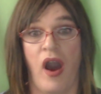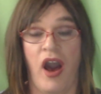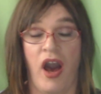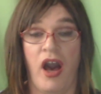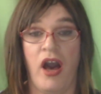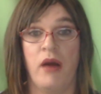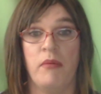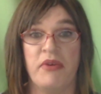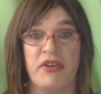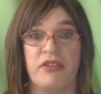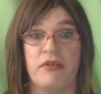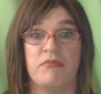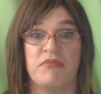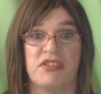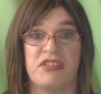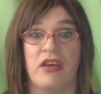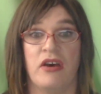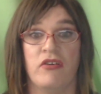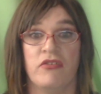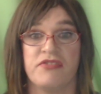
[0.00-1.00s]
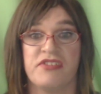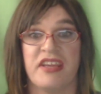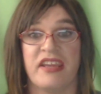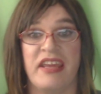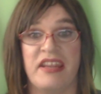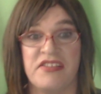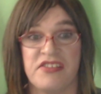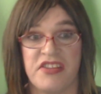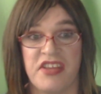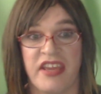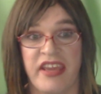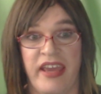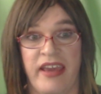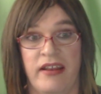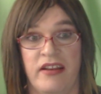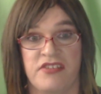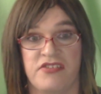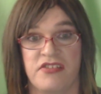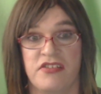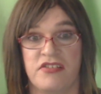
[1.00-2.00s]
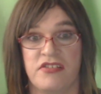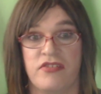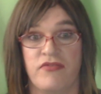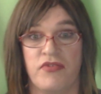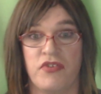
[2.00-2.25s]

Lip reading: armour themselves against the carelessness of